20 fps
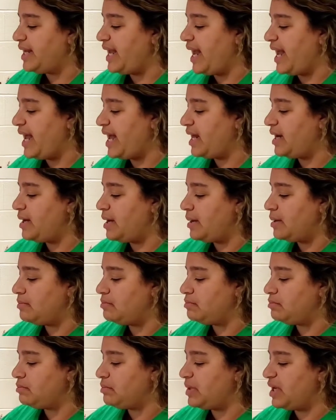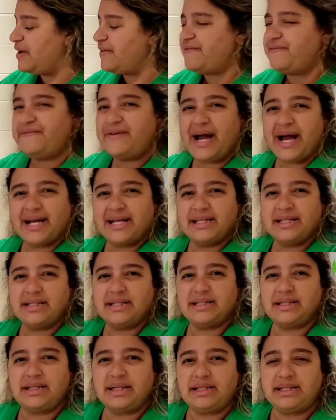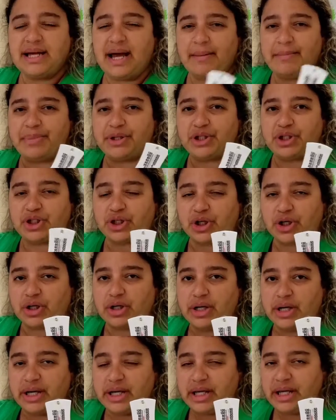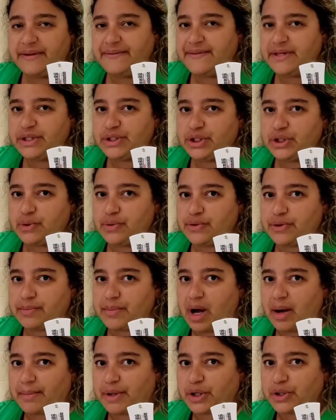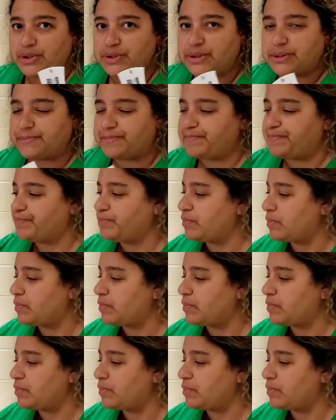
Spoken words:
can affect the temperature in these two thermometers.